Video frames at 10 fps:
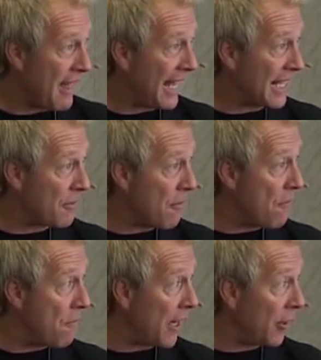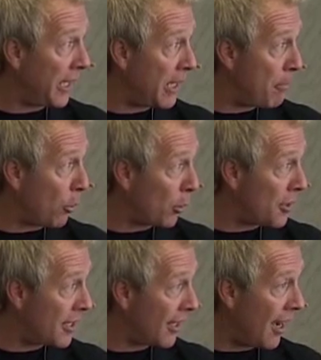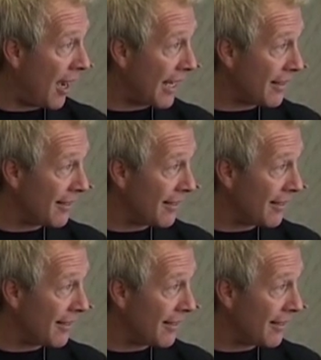That is very important to God.